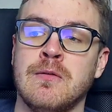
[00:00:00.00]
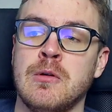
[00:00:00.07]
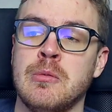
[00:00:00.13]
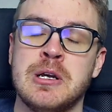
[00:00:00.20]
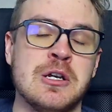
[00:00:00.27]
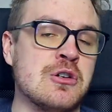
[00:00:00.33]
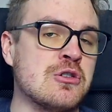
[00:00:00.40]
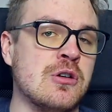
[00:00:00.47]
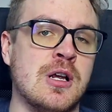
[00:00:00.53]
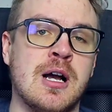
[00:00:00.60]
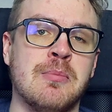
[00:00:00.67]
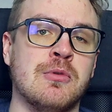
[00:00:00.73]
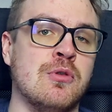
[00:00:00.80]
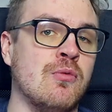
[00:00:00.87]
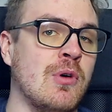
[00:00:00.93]
will be usually
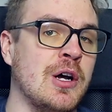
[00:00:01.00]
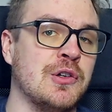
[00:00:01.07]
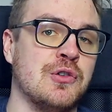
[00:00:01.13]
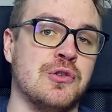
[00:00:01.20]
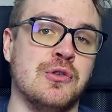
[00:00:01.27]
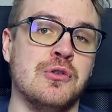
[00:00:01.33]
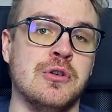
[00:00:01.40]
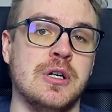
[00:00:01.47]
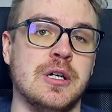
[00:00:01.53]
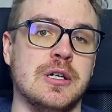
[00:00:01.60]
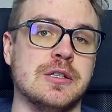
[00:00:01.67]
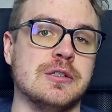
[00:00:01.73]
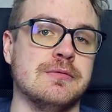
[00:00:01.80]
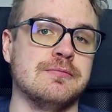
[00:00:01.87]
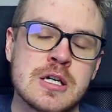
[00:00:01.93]
up to 1 to 2
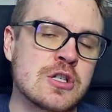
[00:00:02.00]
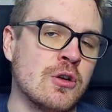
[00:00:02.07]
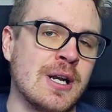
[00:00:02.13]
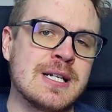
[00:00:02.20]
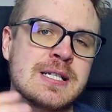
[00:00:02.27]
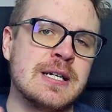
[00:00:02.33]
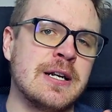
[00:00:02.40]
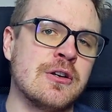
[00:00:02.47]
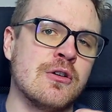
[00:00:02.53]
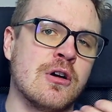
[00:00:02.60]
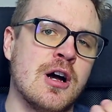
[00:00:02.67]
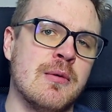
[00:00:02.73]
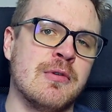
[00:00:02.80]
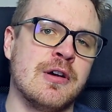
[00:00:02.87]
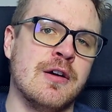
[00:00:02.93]
years. So let's say that you
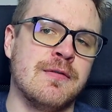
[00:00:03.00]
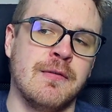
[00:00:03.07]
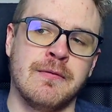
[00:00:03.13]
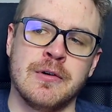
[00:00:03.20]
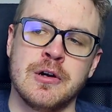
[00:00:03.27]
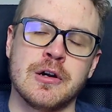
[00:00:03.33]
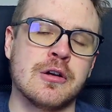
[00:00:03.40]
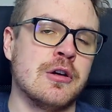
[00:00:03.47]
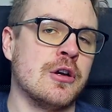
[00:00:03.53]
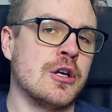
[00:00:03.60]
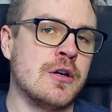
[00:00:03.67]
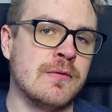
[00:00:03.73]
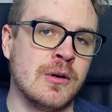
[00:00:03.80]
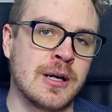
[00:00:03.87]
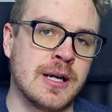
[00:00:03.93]
come here for work,
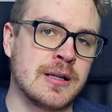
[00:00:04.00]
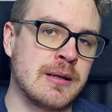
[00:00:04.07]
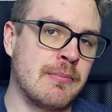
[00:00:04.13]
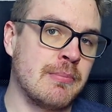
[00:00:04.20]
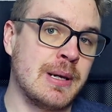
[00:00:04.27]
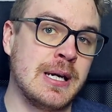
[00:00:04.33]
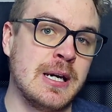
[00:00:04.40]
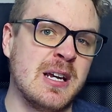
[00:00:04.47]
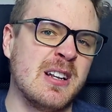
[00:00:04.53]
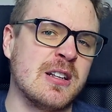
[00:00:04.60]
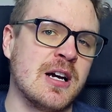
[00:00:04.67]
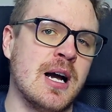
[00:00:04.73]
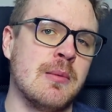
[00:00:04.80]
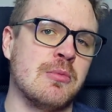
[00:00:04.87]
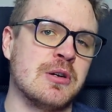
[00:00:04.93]
you will get the
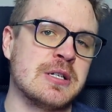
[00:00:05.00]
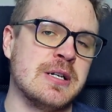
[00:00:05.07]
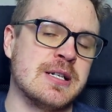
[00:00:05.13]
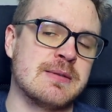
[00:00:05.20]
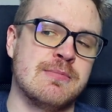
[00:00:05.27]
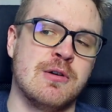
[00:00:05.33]
B-type residence